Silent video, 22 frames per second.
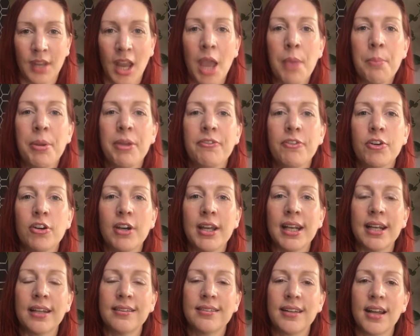Before I
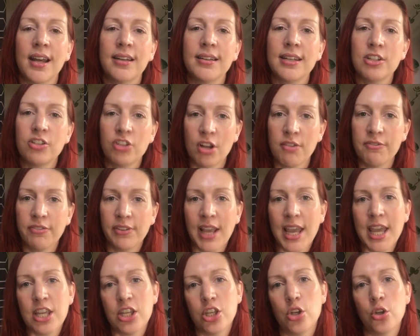get started, don't
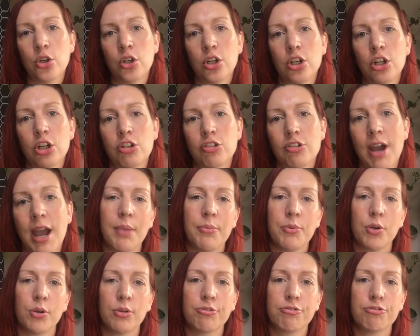forget you can grab
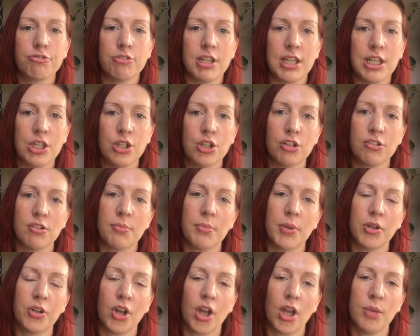your free Europe
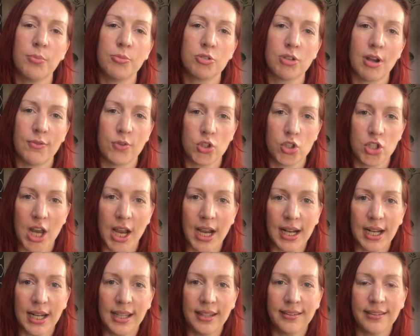Motorhome travel
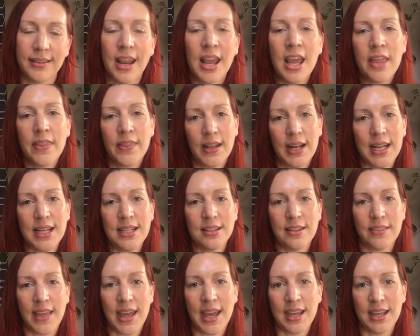checklist. The link to
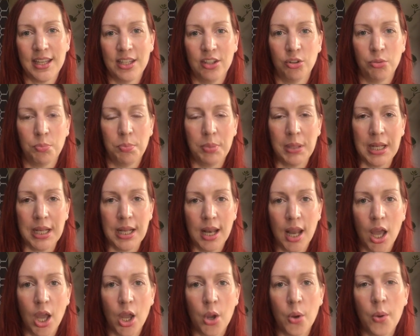that is
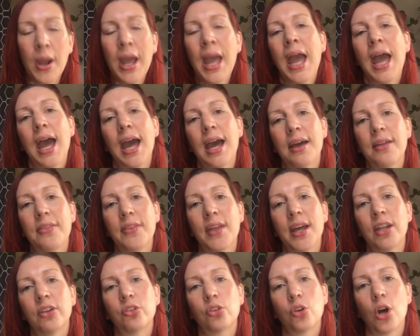below, and
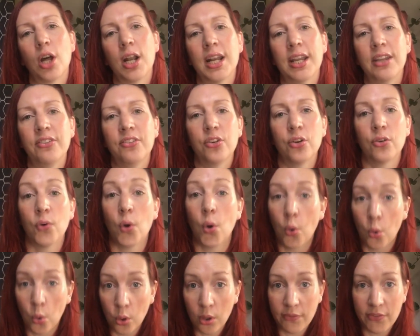that's got a list of
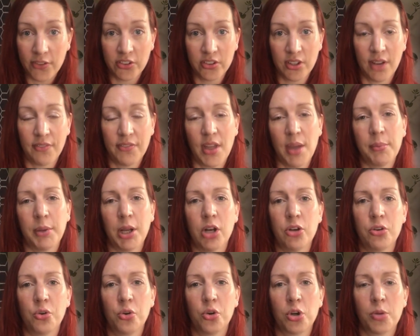all of the stuff that I'm going
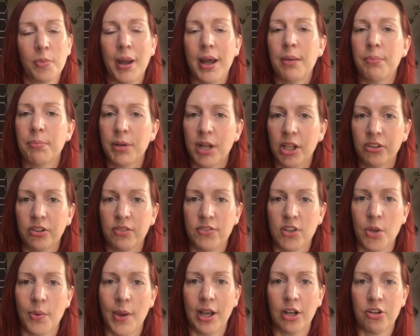to talk about, plus a
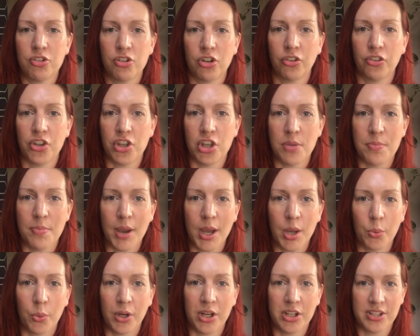few extras that you might
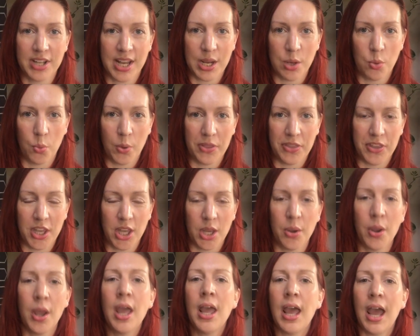want to take with you,
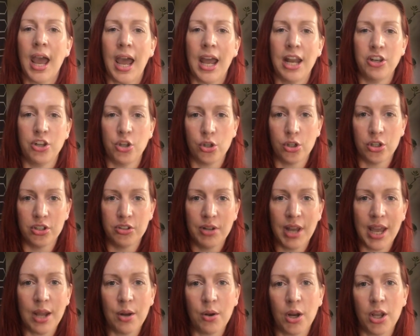and you can
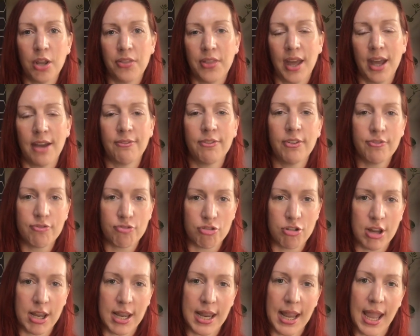download that for
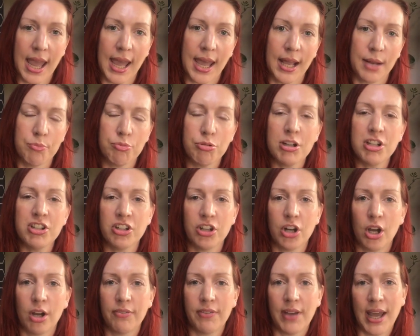free and print it
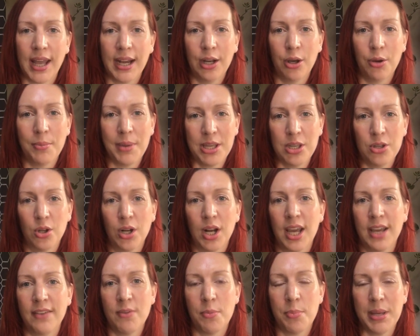off, and it'll make your
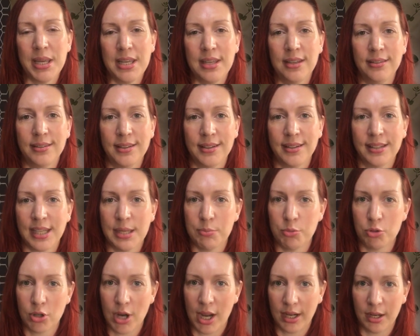life a bit easier to keep
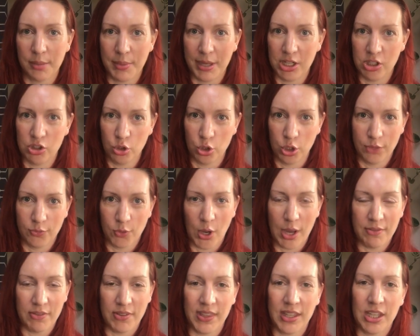track and making sure you've got
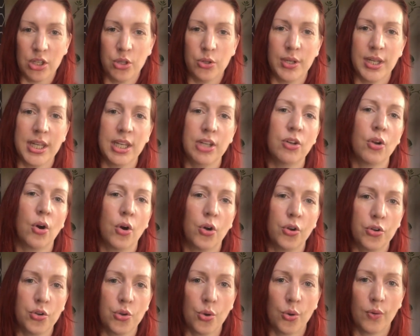everything you need
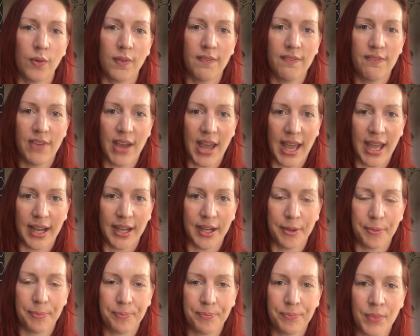on your van.
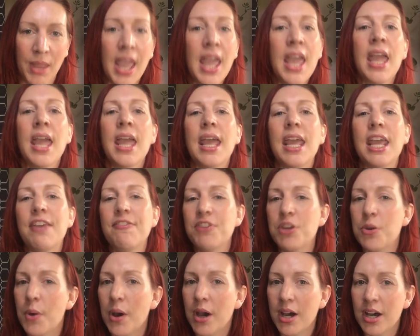If
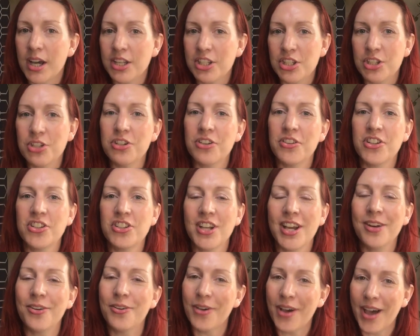you are new to the
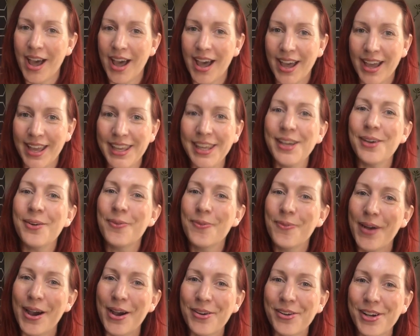channel, hi,
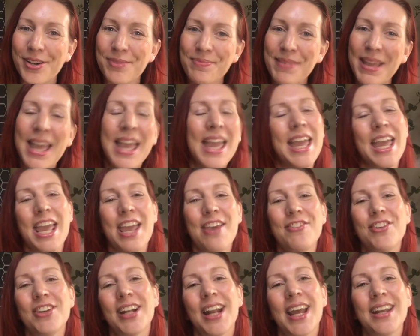welcome. If
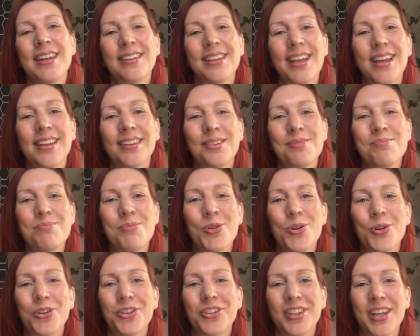you'd like to get some
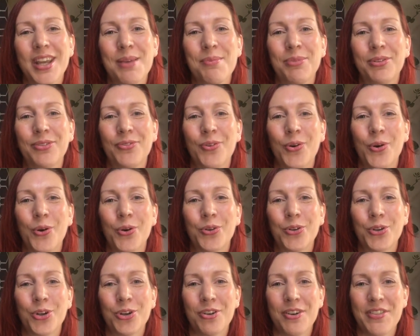more tips for
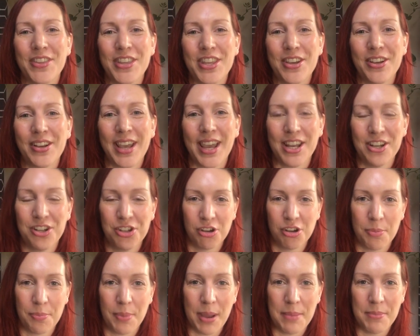touring the UK and
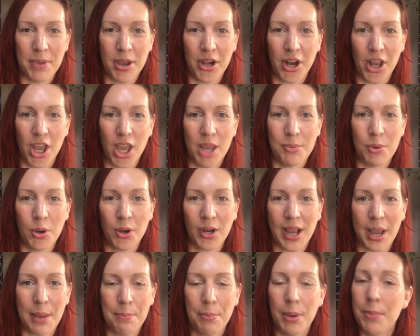by motorhome or
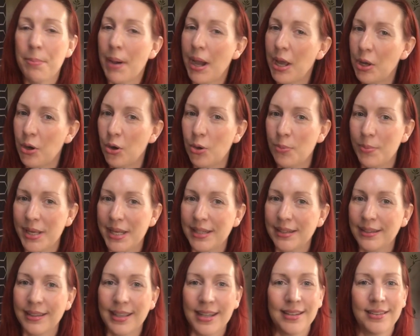camper, by all
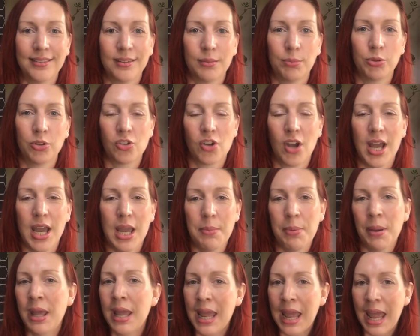means hit subscribe
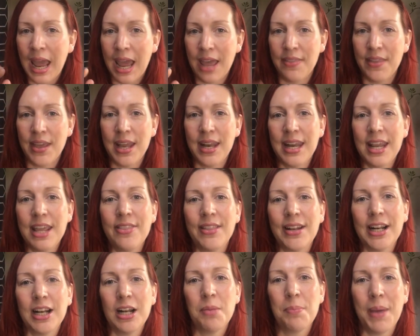and then hit the
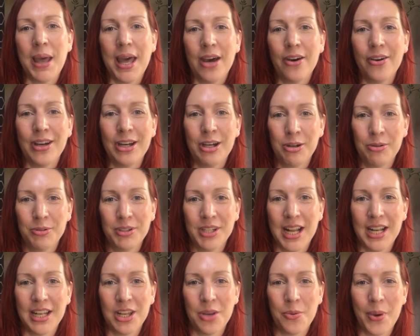little bell. It will
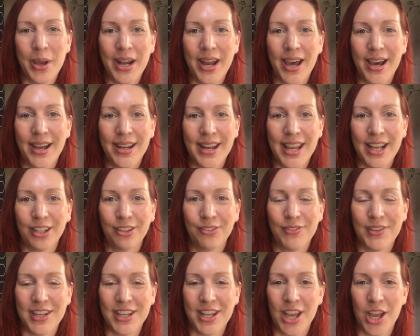tell you when our next
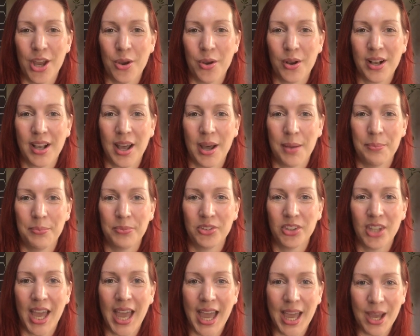video comes
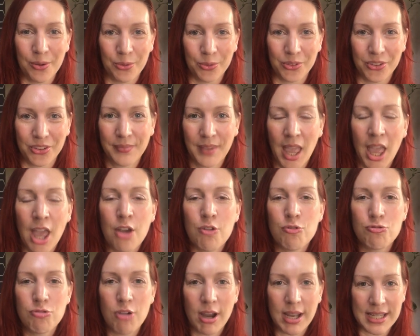out.
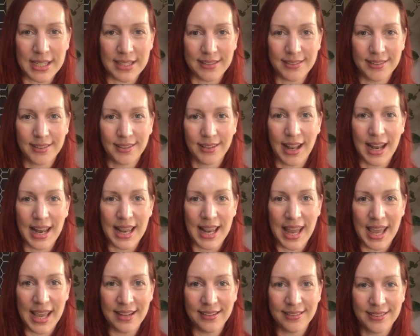Right,
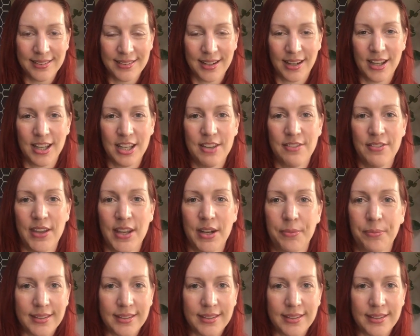let's dive in.